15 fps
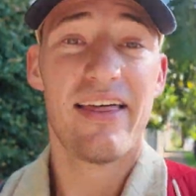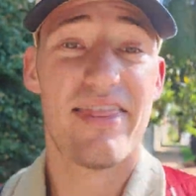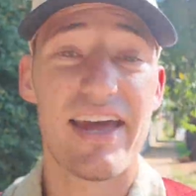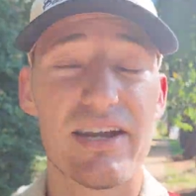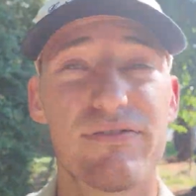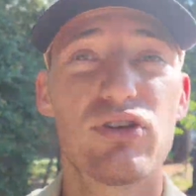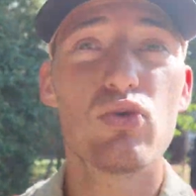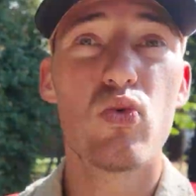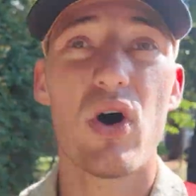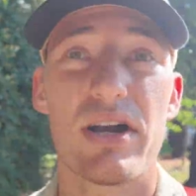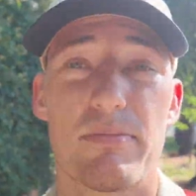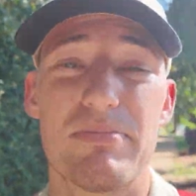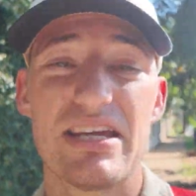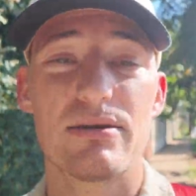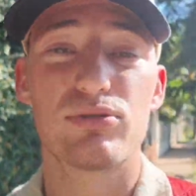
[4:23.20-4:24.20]
Then if you
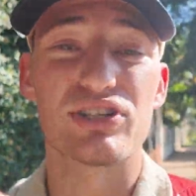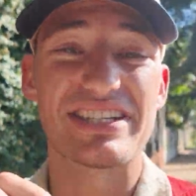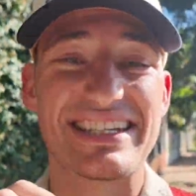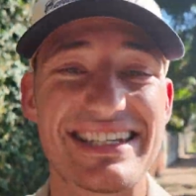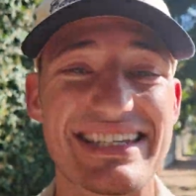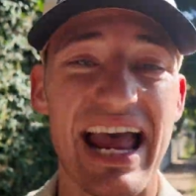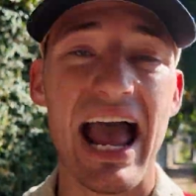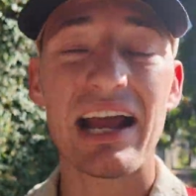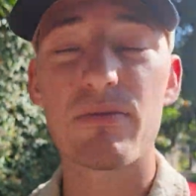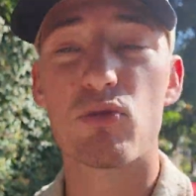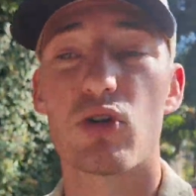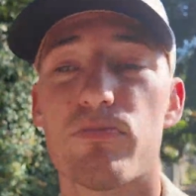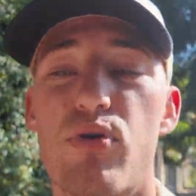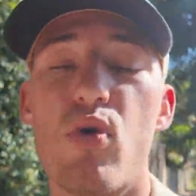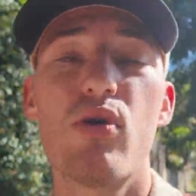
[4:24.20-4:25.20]
want to be able to stack
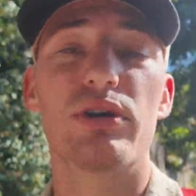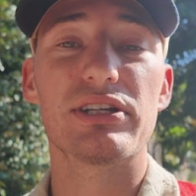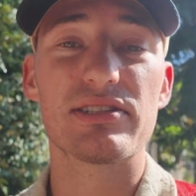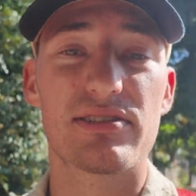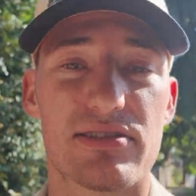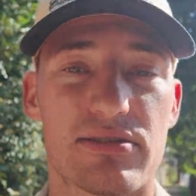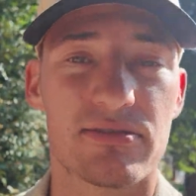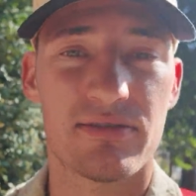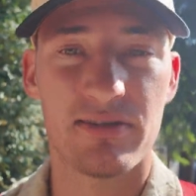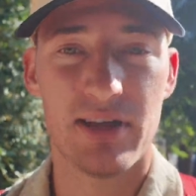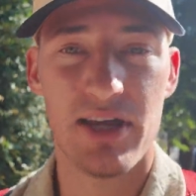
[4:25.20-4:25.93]
more points,